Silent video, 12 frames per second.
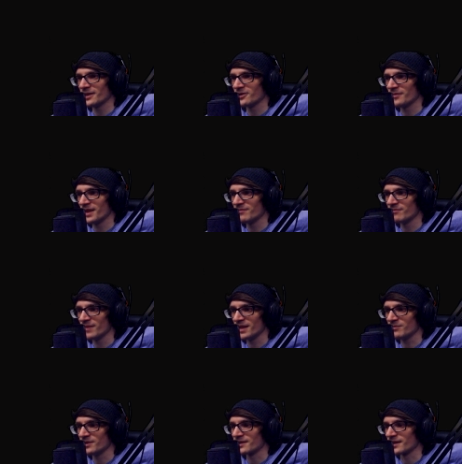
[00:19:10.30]
don't know, maybe,
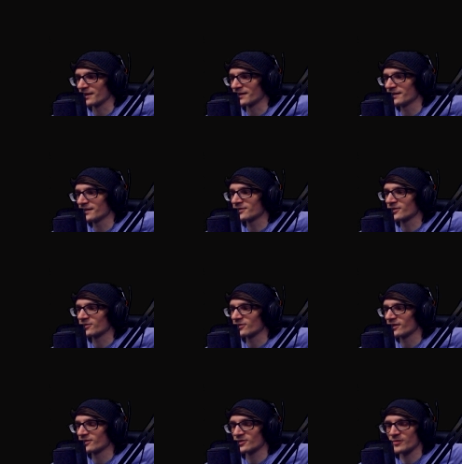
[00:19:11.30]
maybe Kinky. That's an,
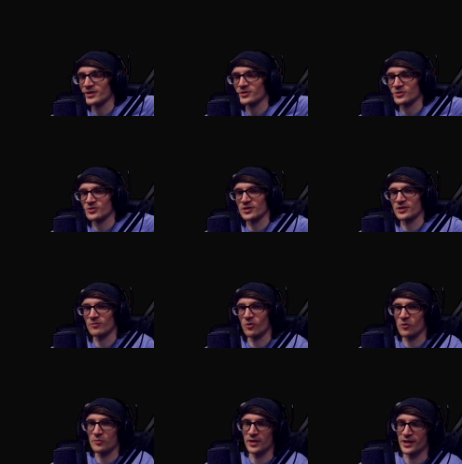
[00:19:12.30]
and some interesting
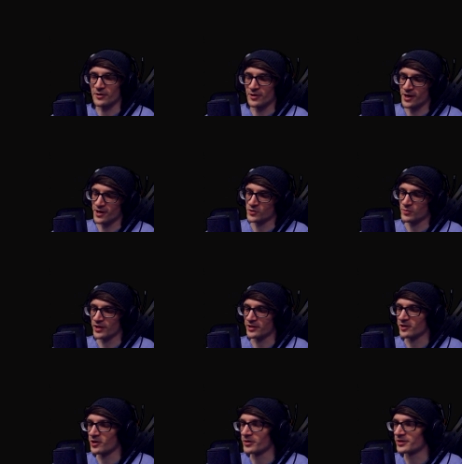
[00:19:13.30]
roleplay or cosplay
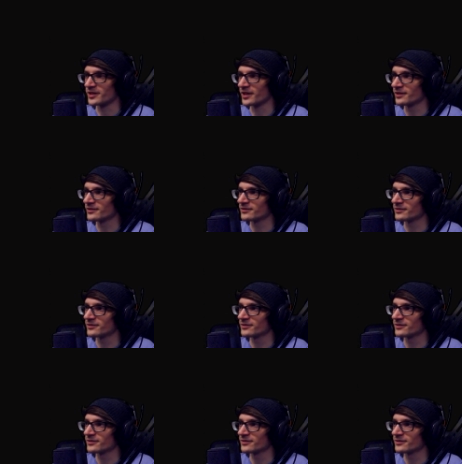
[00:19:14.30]
could go into that.